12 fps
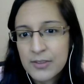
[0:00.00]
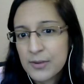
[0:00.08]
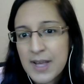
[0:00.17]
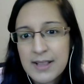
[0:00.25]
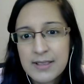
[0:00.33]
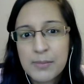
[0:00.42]

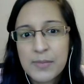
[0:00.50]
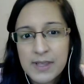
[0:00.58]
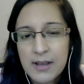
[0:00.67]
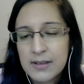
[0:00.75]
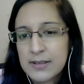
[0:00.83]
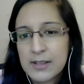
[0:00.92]
So that's
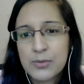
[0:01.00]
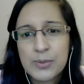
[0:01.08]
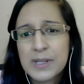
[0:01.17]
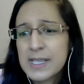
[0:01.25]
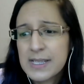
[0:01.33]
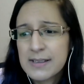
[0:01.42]
something else
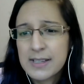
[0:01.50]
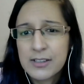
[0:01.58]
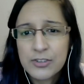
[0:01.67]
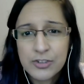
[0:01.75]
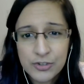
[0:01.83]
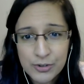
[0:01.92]
that's really easy to